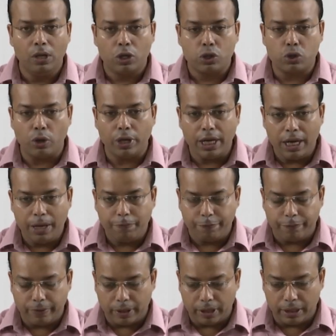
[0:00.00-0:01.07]
So,
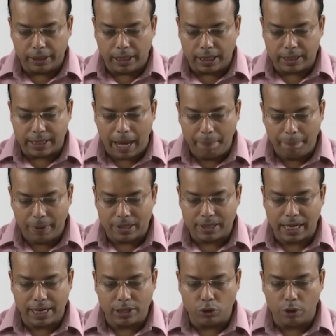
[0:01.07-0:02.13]
if the sample
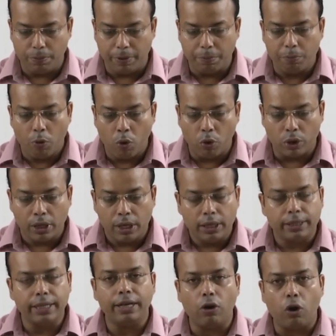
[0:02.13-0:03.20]
size will be more,
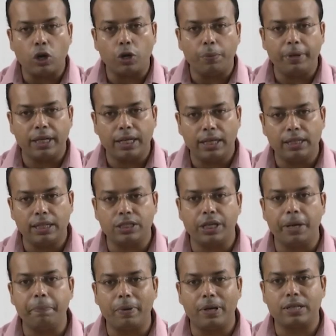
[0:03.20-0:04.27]
then automatically the
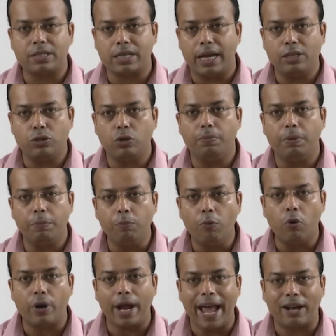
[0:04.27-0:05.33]
chamber size will be
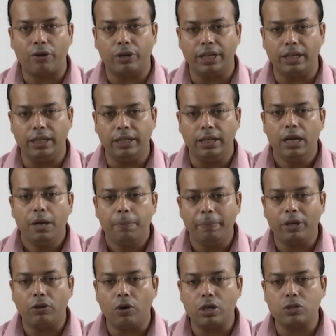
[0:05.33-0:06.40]
more accordingly,
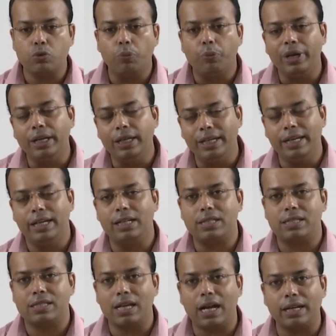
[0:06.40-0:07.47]
because we need
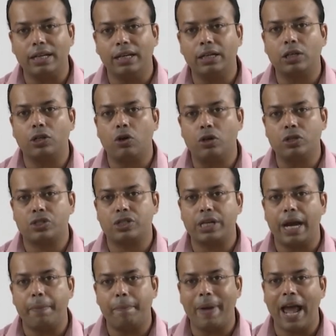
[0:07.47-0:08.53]
certain
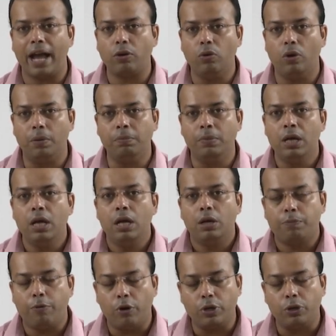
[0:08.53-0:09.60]
constant vacuum
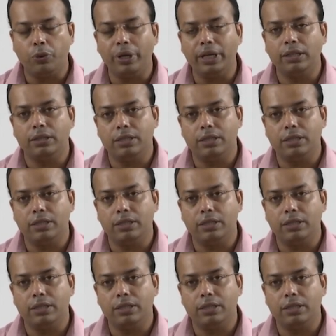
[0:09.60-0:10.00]
for doing